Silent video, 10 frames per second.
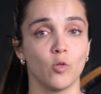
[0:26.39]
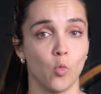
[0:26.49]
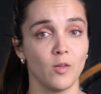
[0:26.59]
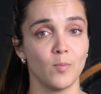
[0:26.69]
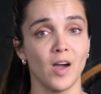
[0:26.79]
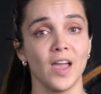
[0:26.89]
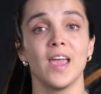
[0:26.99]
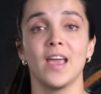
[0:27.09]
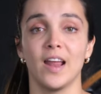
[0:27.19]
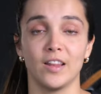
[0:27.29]
the
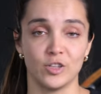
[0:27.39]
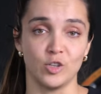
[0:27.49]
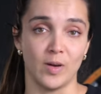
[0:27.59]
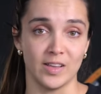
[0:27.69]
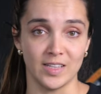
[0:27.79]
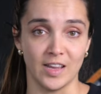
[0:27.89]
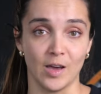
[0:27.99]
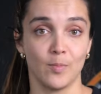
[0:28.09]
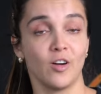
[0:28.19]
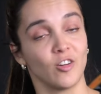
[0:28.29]
1x and the 2x
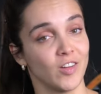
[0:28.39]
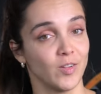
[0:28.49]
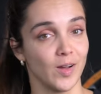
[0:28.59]
setup on gravel